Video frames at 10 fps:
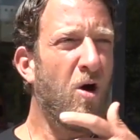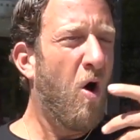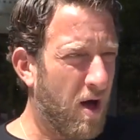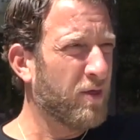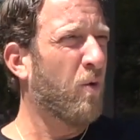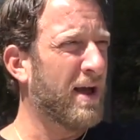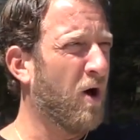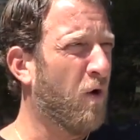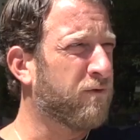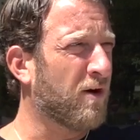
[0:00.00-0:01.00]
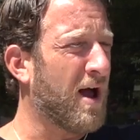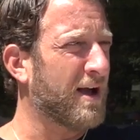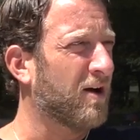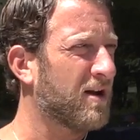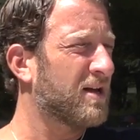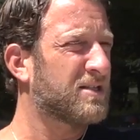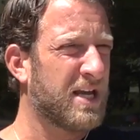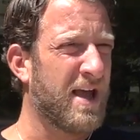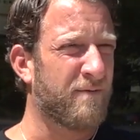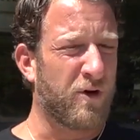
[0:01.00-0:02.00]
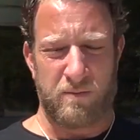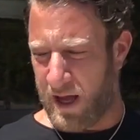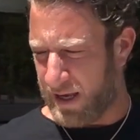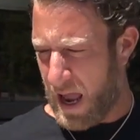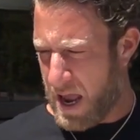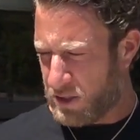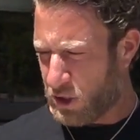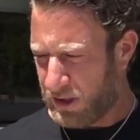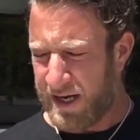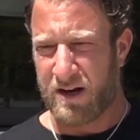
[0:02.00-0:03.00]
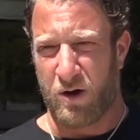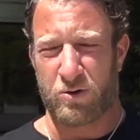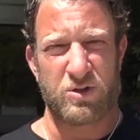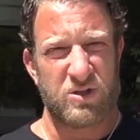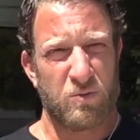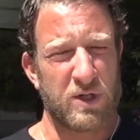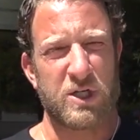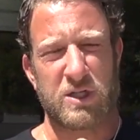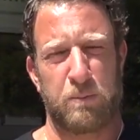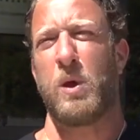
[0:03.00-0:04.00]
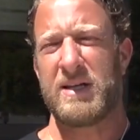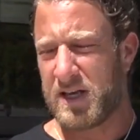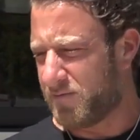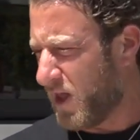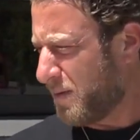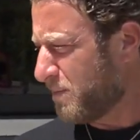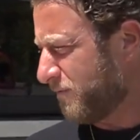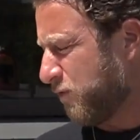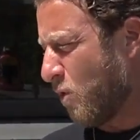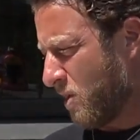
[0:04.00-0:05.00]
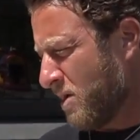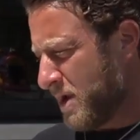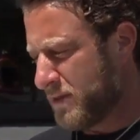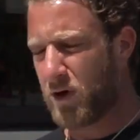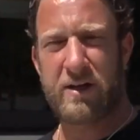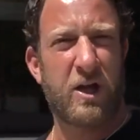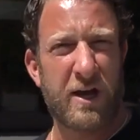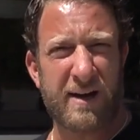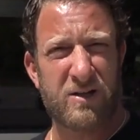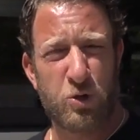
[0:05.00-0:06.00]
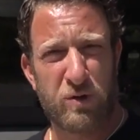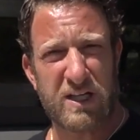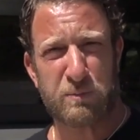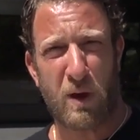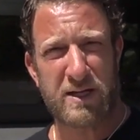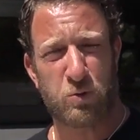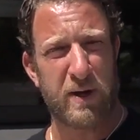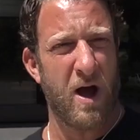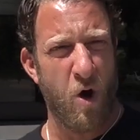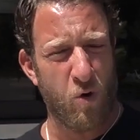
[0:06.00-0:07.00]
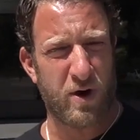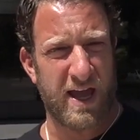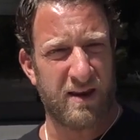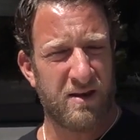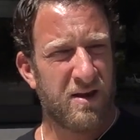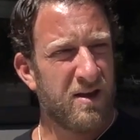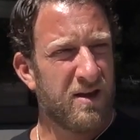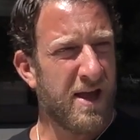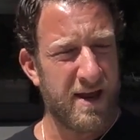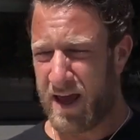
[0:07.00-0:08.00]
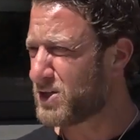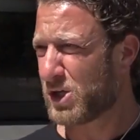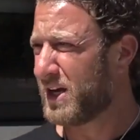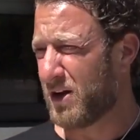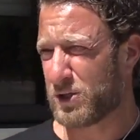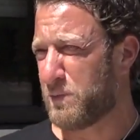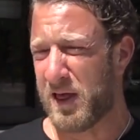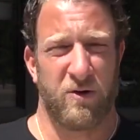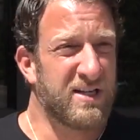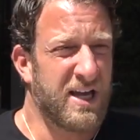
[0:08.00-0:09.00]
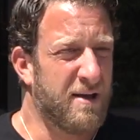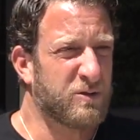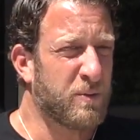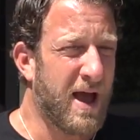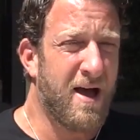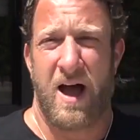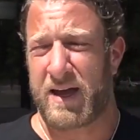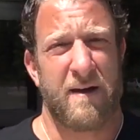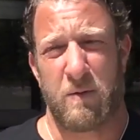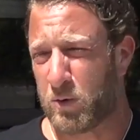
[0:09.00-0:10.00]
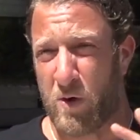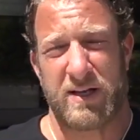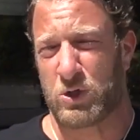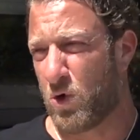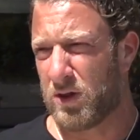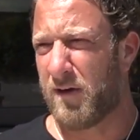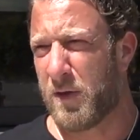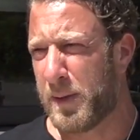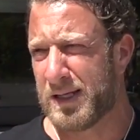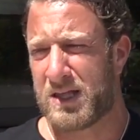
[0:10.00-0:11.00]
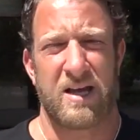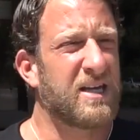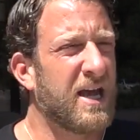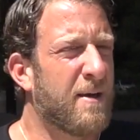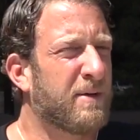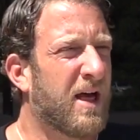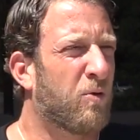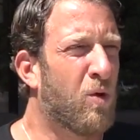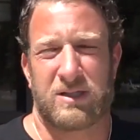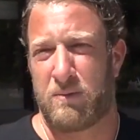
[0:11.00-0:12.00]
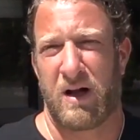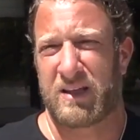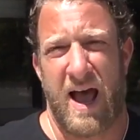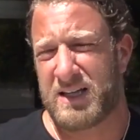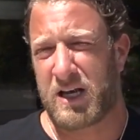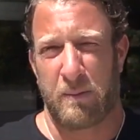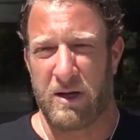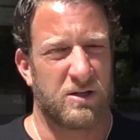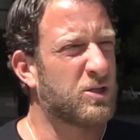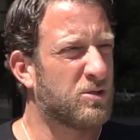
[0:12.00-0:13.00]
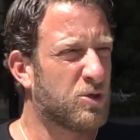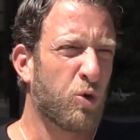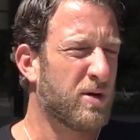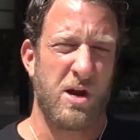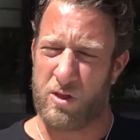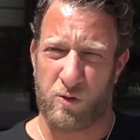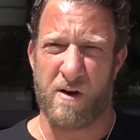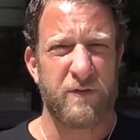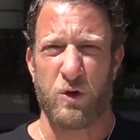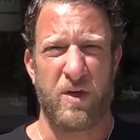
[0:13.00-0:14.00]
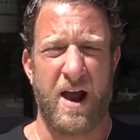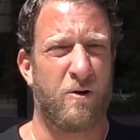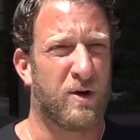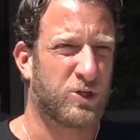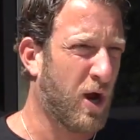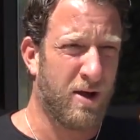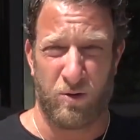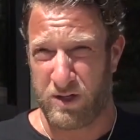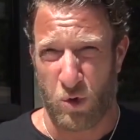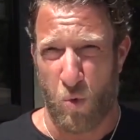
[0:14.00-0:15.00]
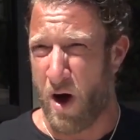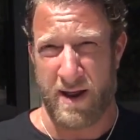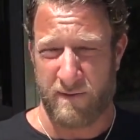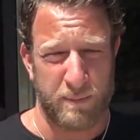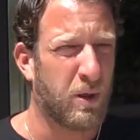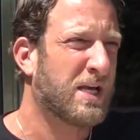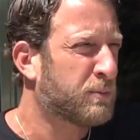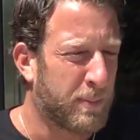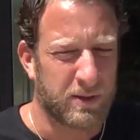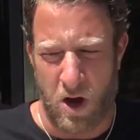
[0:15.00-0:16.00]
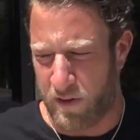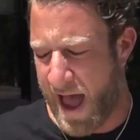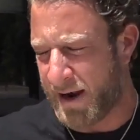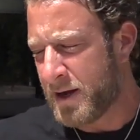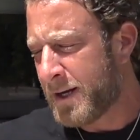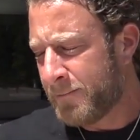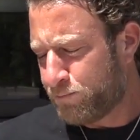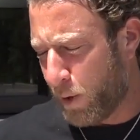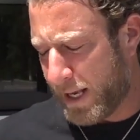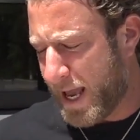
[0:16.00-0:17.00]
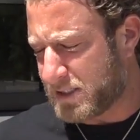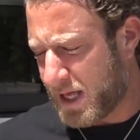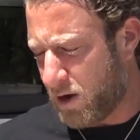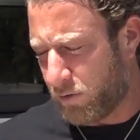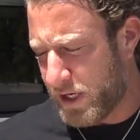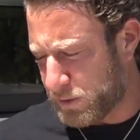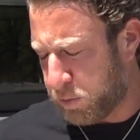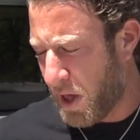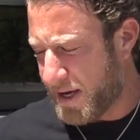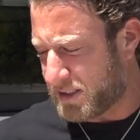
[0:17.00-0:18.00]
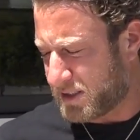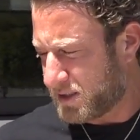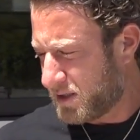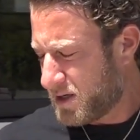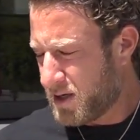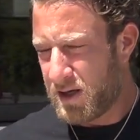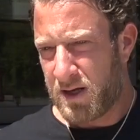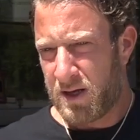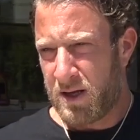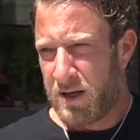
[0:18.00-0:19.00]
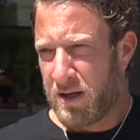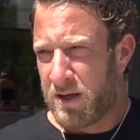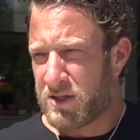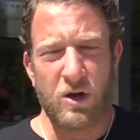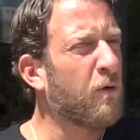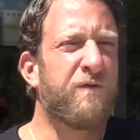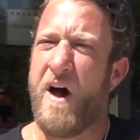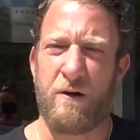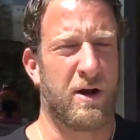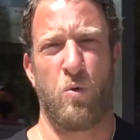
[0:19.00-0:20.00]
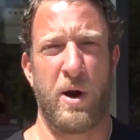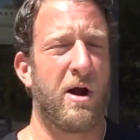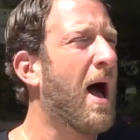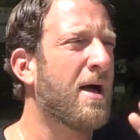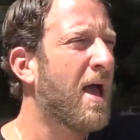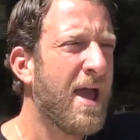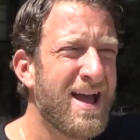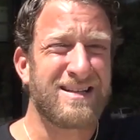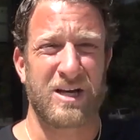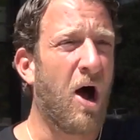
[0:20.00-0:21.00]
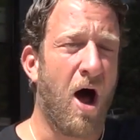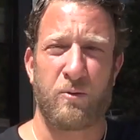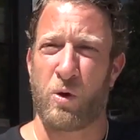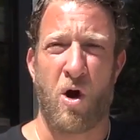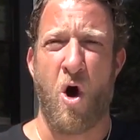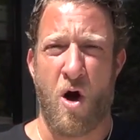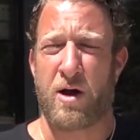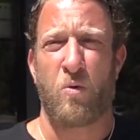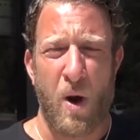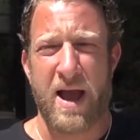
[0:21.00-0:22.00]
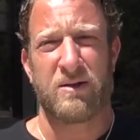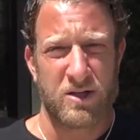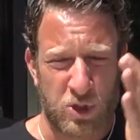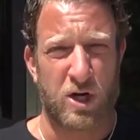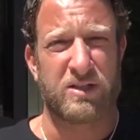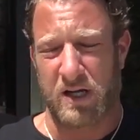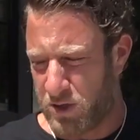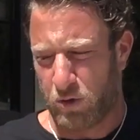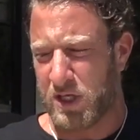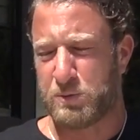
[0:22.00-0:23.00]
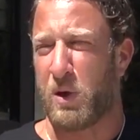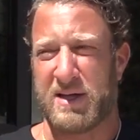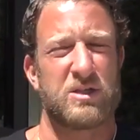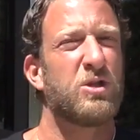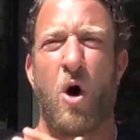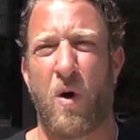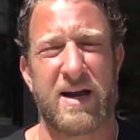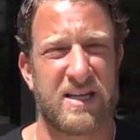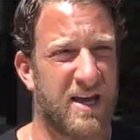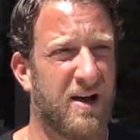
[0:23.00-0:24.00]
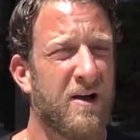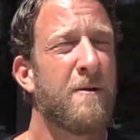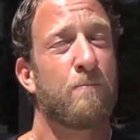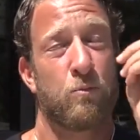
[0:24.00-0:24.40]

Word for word: On the way over, I got a D M from like Angelino's, which is a place I've done before. And they're like, you got to do this place. We own it. And Angelino's, by the way, D Ms me. I, I gave them a great score. Love the piece. They D M me like once a month asking me to do another review there, which I only do one every place. People know that. But I guess they own this place. So very weird. I, hand to God, we're on our way to Jersey to do this place. No idea